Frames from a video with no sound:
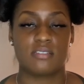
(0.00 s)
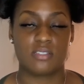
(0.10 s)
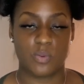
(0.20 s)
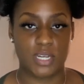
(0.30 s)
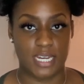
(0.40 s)

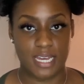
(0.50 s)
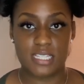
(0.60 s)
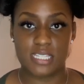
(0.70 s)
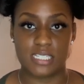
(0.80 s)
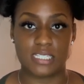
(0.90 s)

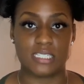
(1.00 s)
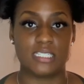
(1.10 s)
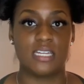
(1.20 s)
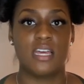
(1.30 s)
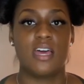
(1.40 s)

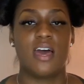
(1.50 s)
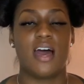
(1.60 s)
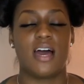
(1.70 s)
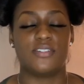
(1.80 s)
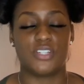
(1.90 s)
2019,
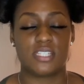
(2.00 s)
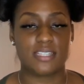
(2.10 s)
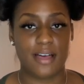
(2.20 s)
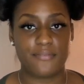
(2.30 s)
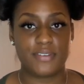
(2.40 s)
I just
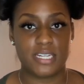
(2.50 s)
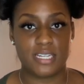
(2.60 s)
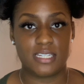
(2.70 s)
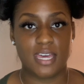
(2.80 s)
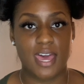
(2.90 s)
got
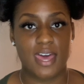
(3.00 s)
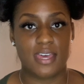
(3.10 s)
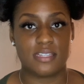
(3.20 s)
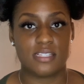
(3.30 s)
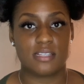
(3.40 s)
fitted
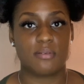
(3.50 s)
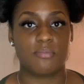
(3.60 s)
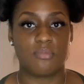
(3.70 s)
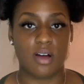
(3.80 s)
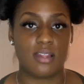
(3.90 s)
at
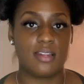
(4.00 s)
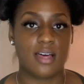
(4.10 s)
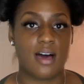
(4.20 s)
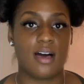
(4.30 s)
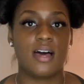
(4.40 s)

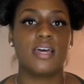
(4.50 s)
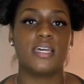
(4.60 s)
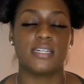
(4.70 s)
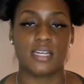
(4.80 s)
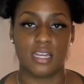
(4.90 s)
Brawlala
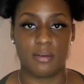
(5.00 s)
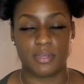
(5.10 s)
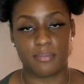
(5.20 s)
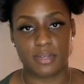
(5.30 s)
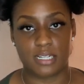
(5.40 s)
in
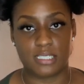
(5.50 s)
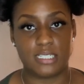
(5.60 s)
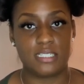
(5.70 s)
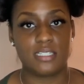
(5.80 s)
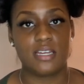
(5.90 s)
Columbia,
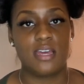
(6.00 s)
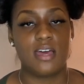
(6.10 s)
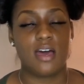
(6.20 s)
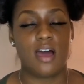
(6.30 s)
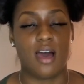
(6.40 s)
Maryland.
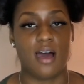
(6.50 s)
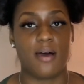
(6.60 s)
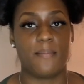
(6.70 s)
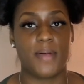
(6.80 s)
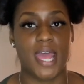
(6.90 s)

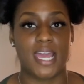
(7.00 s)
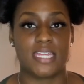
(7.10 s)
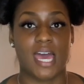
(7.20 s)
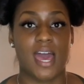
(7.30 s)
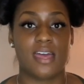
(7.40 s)
And
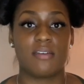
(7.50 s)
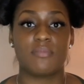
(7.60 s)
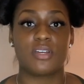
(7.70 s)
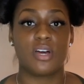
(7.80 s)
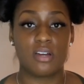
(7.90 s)
I am
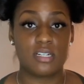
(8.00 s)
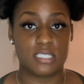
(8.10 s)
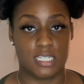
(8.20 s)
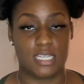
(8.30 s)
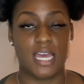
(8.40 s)

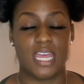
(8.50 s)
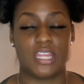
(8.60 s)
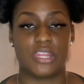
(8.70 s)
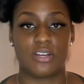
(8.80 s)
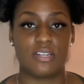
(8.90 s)
currently a
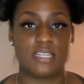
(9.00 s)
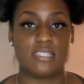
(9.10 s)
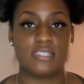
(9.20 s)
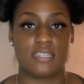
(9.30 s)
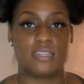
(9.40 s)

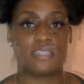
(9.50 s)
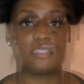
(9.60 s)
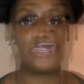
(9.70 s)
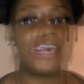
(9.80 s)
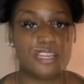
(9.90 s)

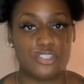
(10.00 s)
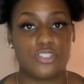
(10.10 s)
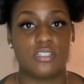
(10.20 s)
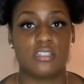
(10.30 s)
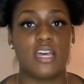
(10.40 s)
36H,
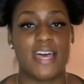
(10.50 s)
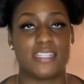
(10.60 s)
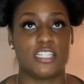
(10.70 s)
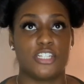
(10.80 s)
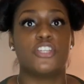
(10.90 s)
as
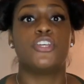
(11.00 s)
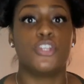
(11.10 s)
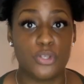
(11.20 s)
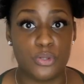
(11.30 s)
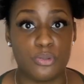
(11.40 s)
in
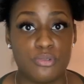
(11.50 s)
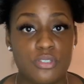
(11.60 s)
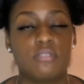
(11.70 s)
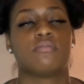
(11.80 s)
huge.